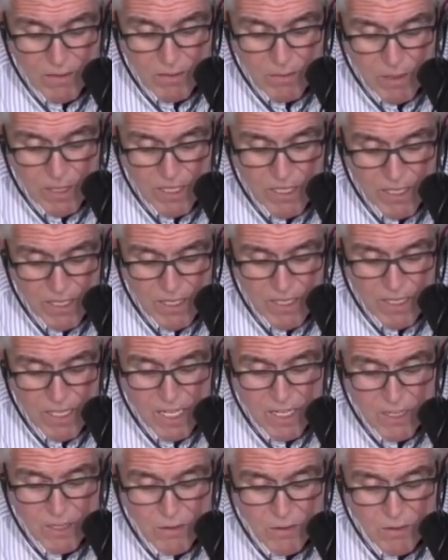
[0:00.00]
But you're
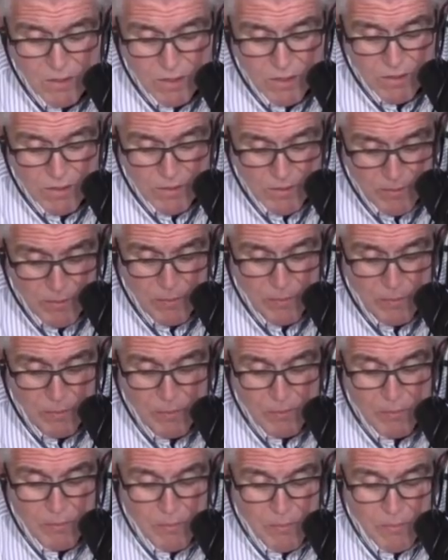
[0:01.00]
not going alone.
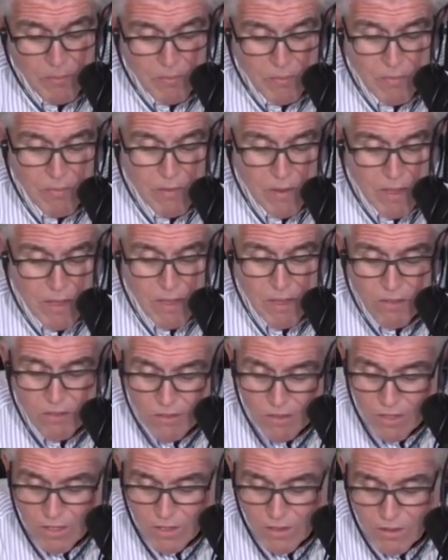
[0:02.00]

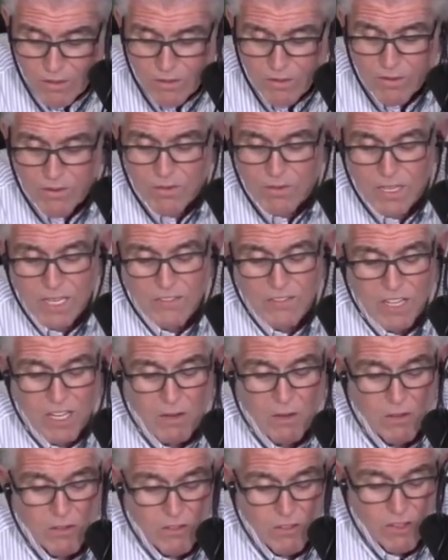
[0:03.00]
So that's
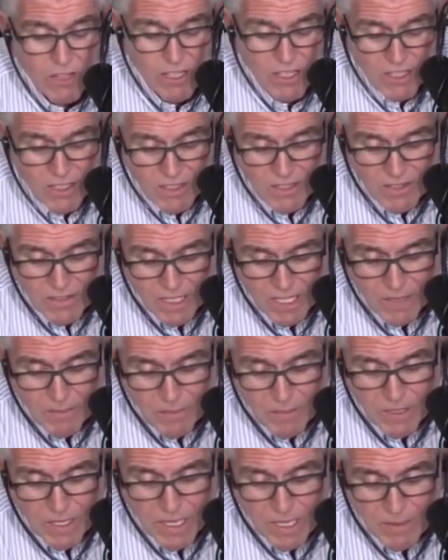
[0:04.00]
how it started.
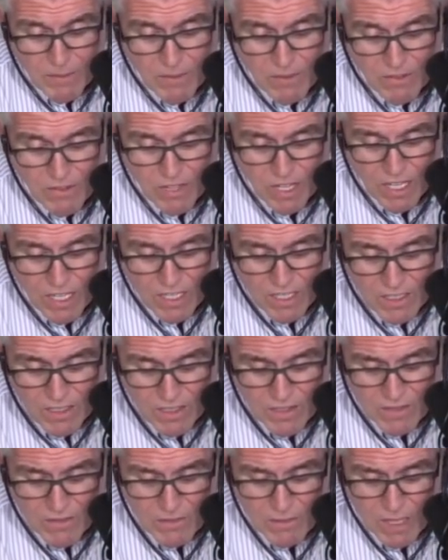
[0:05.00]
That became the saga
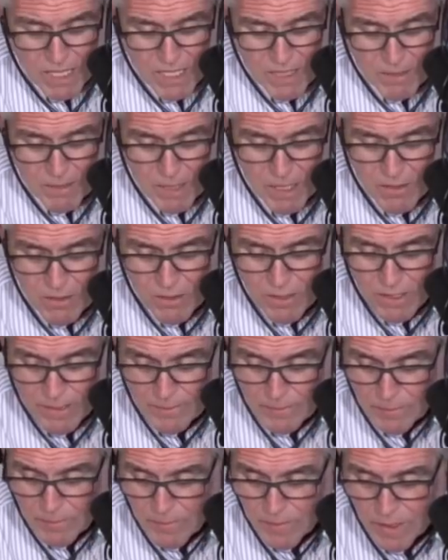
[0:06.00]
of Mike and the Mad
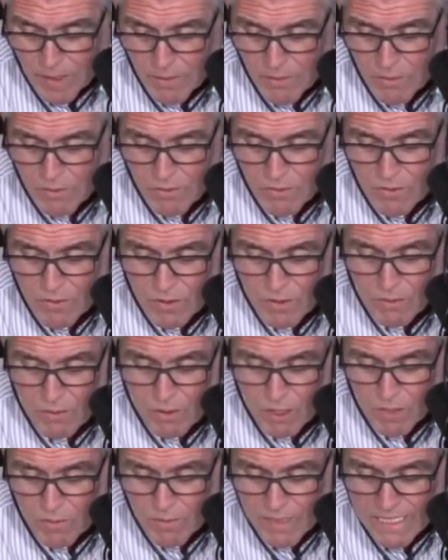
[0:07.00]
Dog. That was uh,
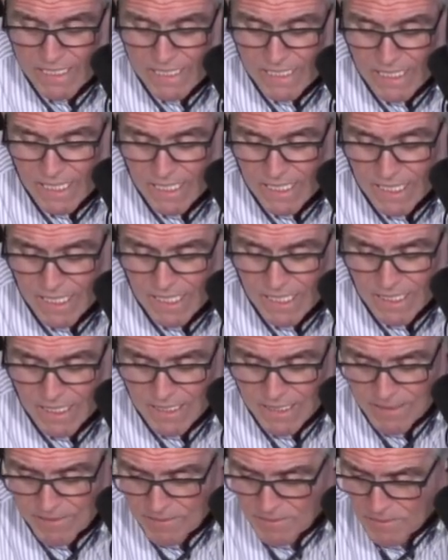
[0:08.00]
Mark Mason's idea.